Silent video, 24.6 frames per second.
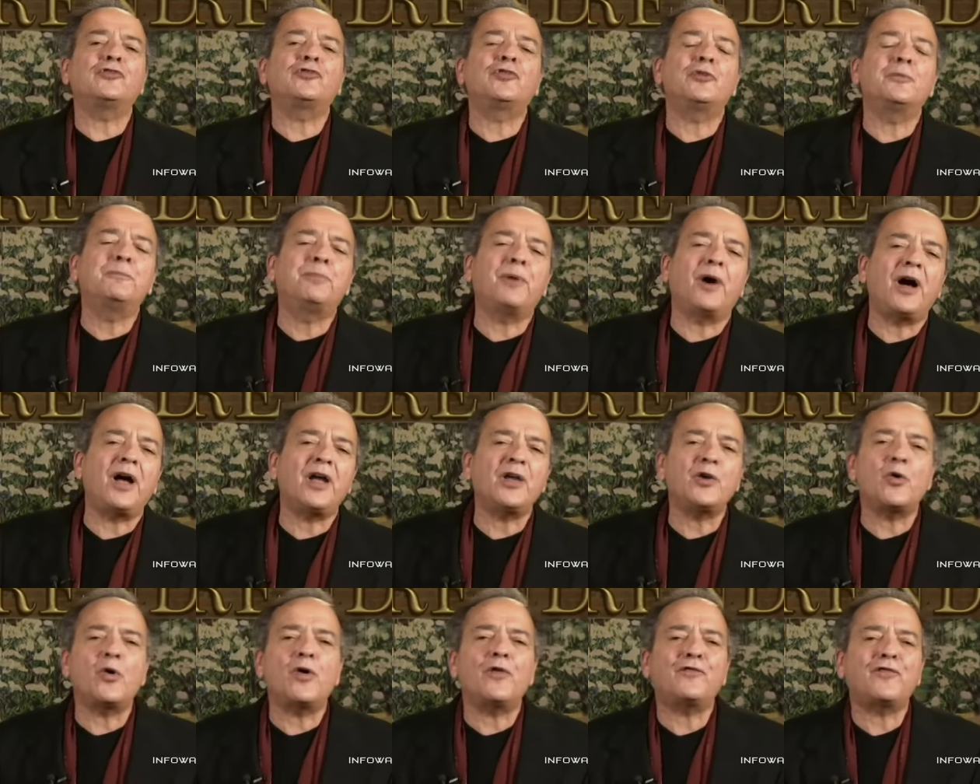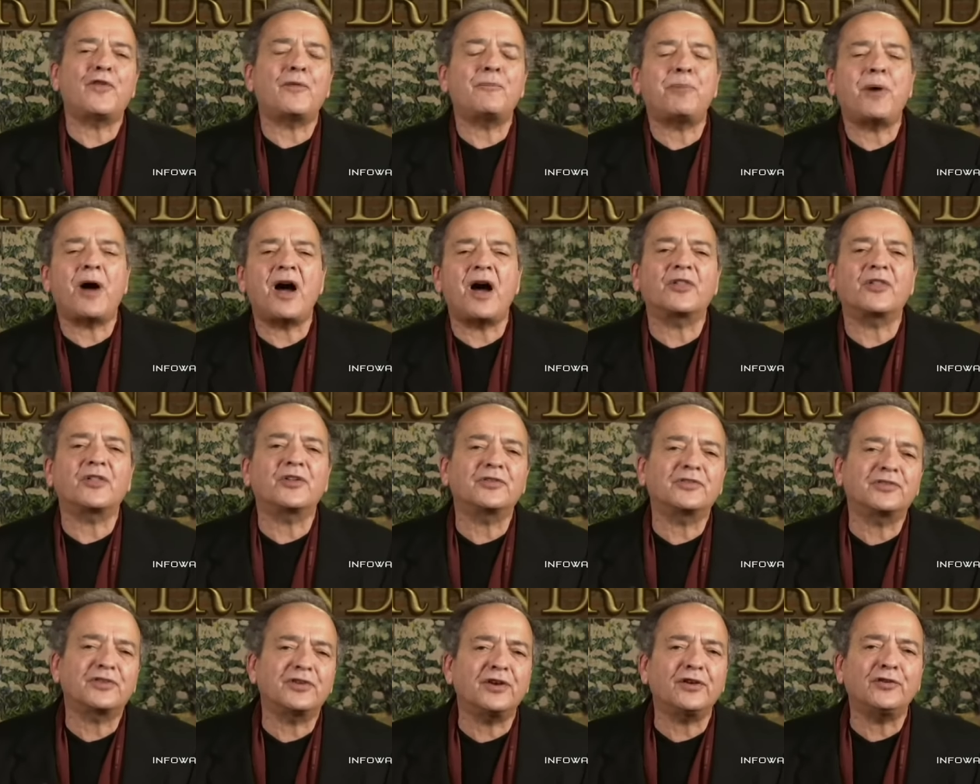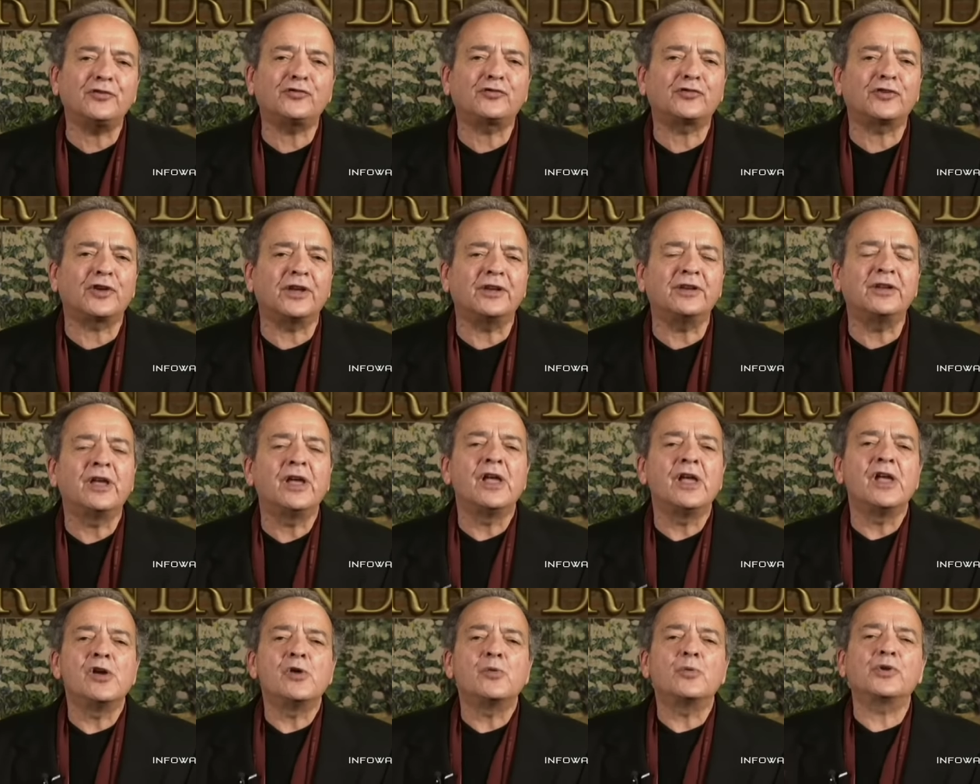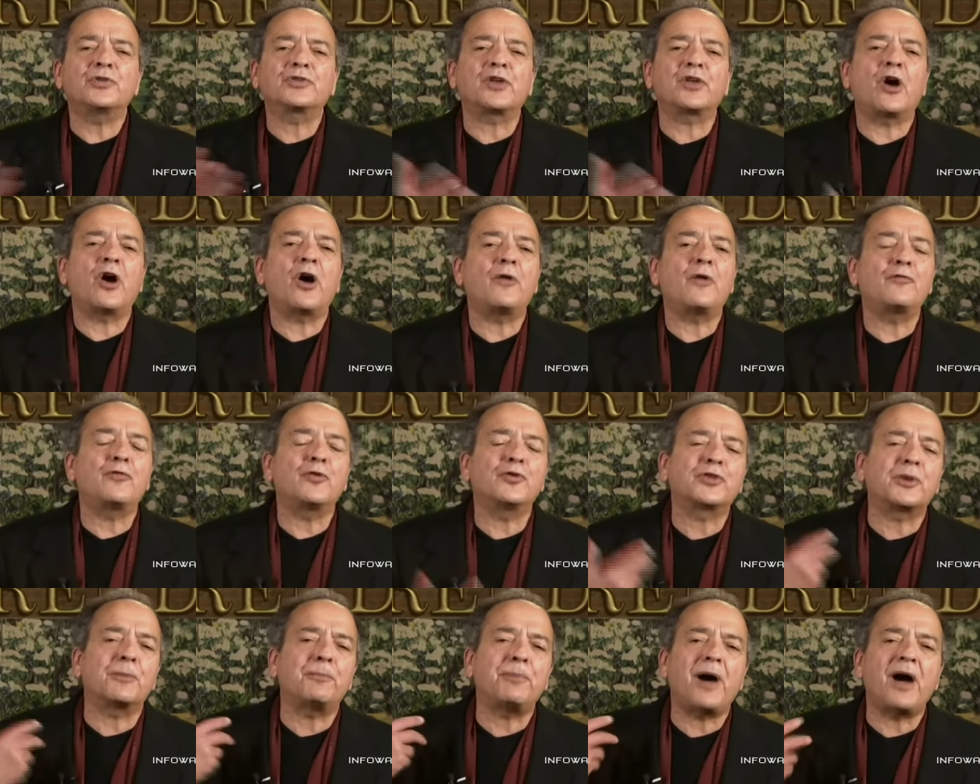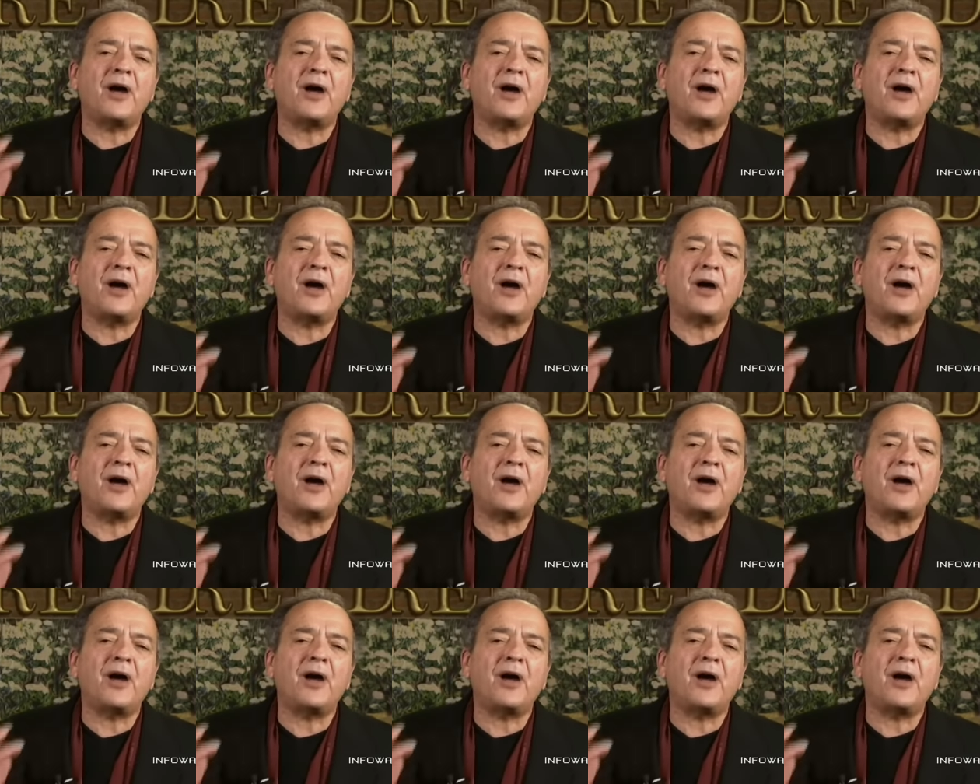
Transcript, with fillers: you buy off a politician with the